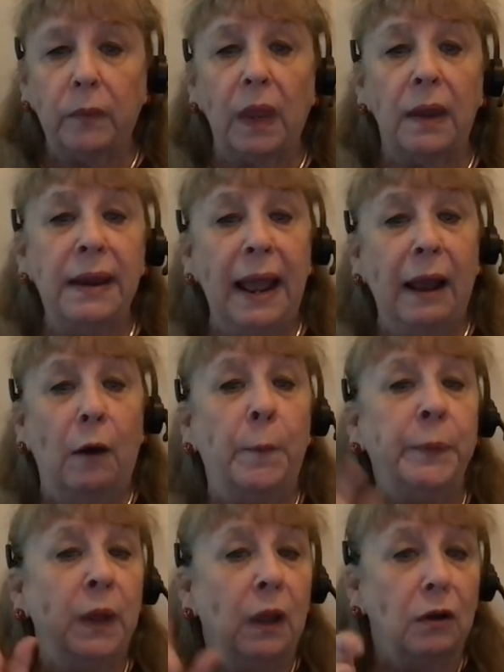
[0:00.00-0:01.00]
Now,
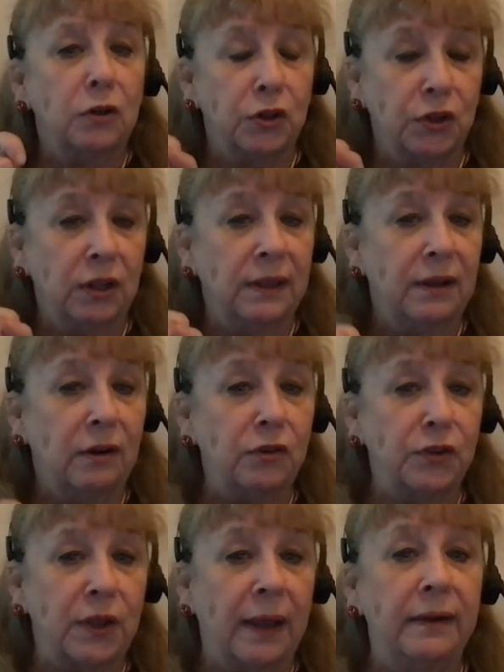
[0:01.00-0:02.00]
just a little
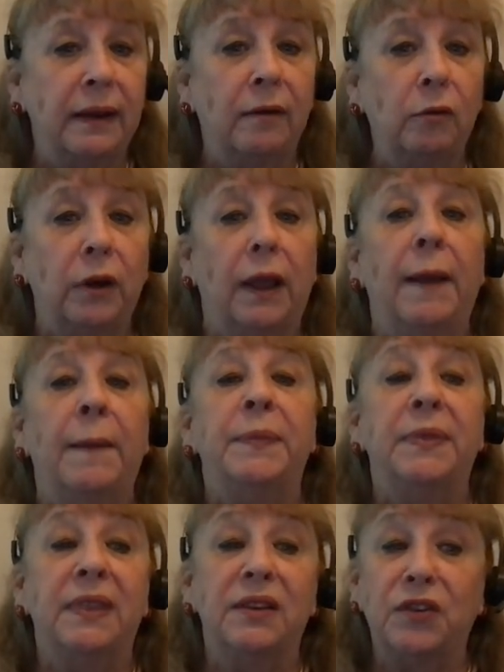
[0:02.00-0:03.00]
side note,
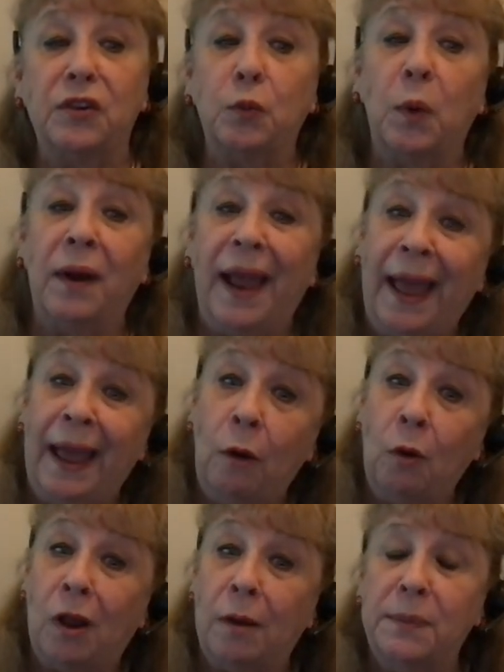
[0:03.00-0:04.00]
this is where how
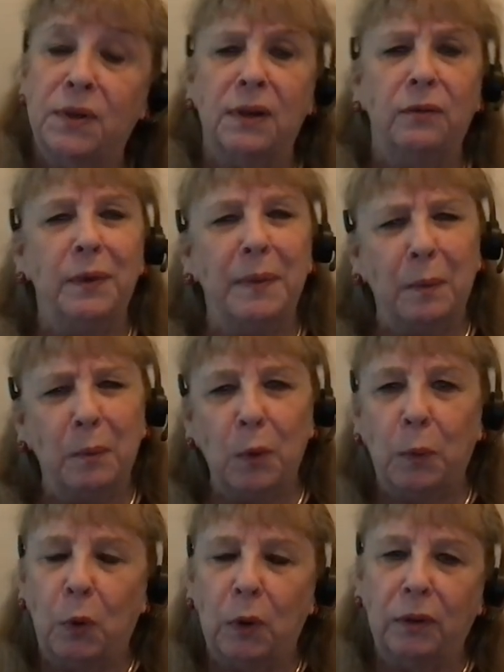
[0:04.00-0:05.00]
comes in. Remember
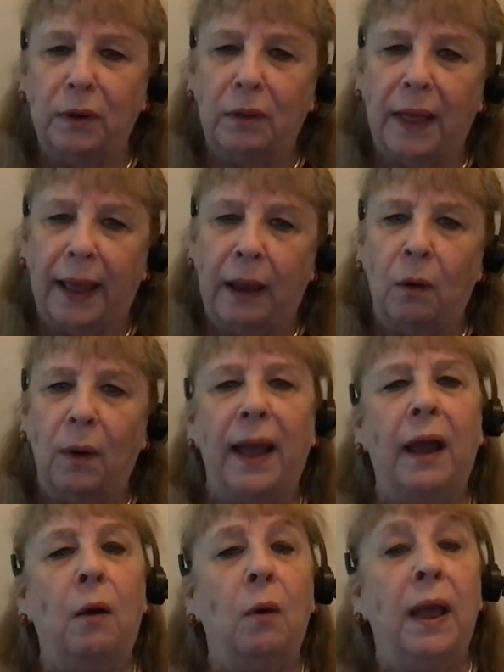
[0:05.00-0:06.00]
poor little
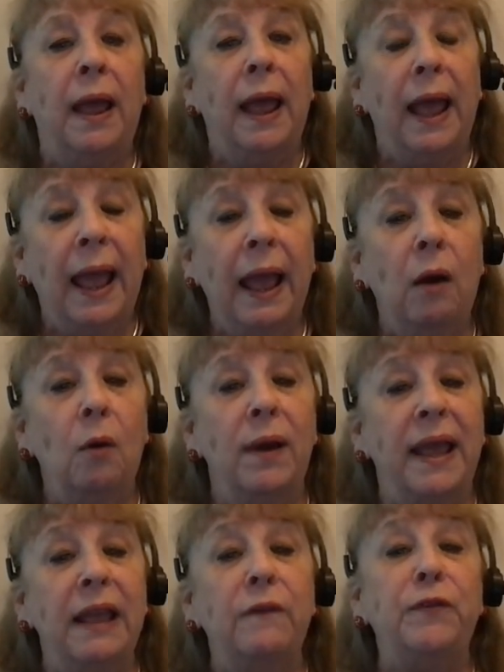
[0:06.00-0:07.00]
how
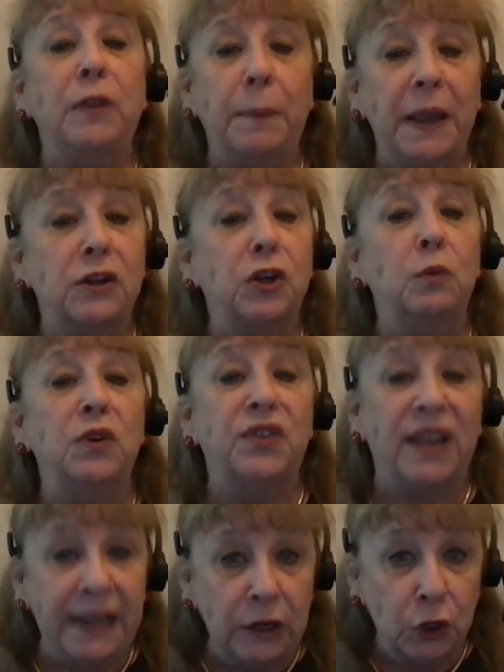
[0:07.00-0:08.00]
if the patient was
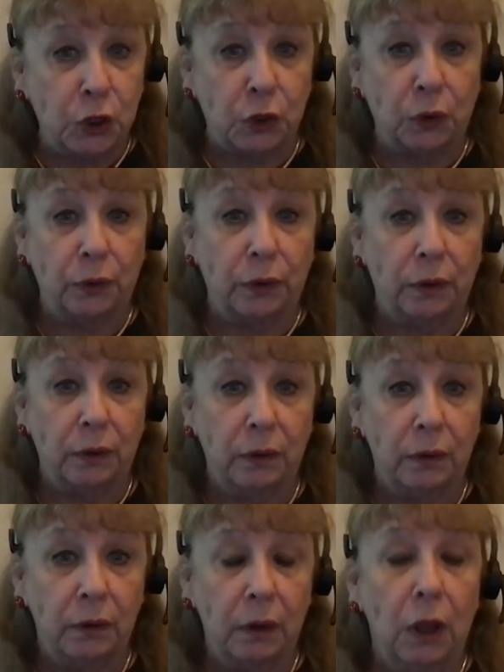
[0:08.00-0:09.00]
injured,
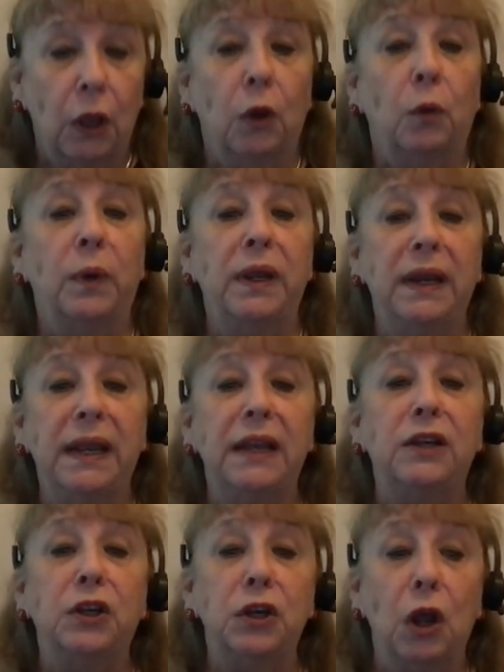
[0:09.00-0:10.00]
we
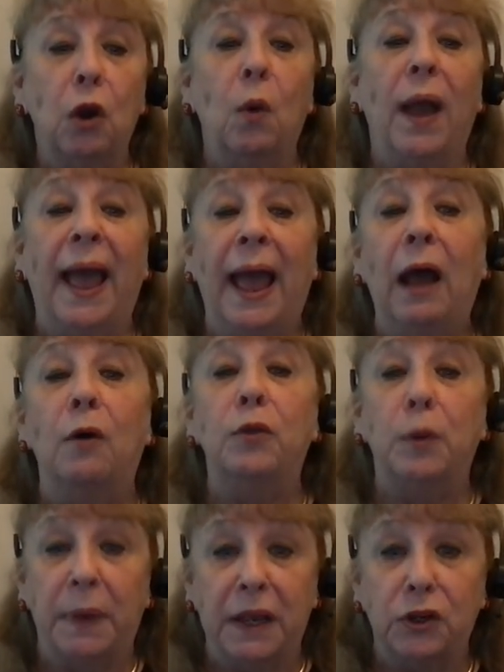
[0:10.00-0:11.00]
need to know how
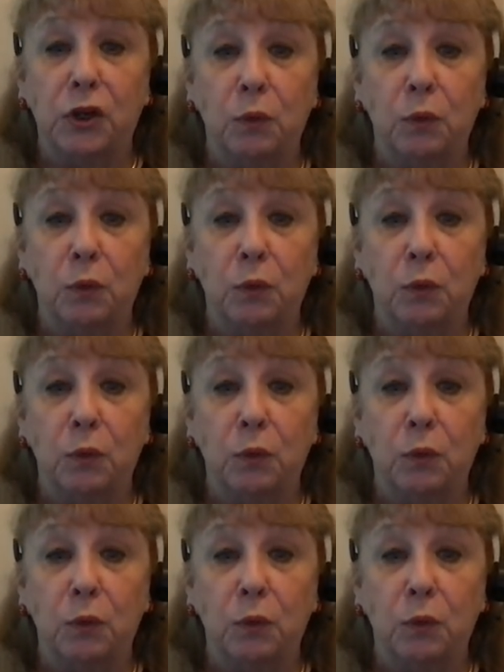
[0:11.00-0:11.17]
the patient